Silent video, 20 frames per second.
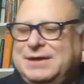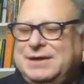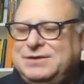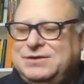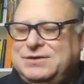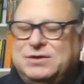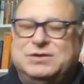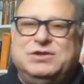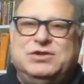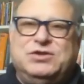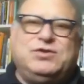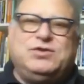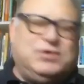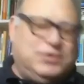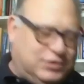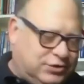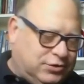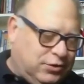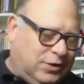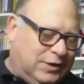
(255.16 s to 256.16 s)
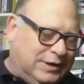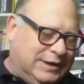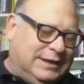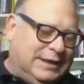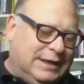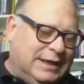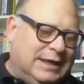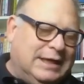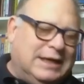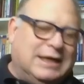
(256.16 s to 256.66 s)
So the user
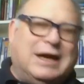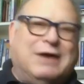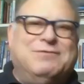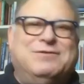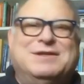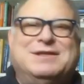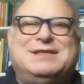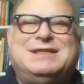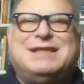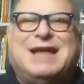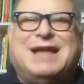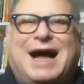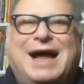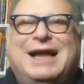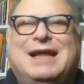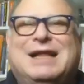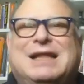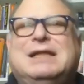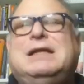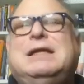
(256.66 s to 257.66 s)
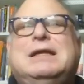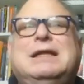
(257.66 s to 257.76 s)
story of the style